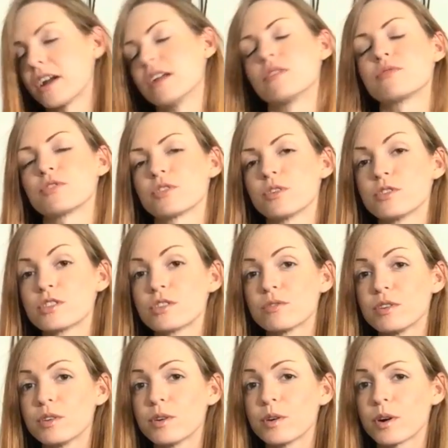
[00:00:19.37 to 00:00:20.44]
And for those of
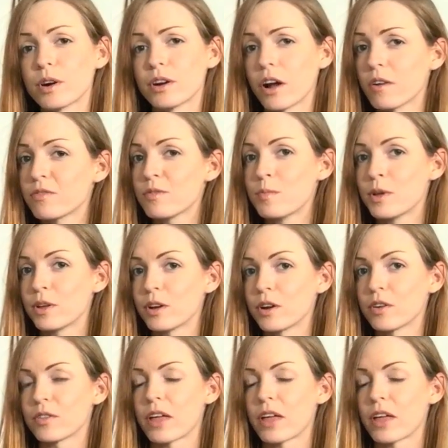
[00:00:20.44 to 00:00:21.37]
you who are not familiar,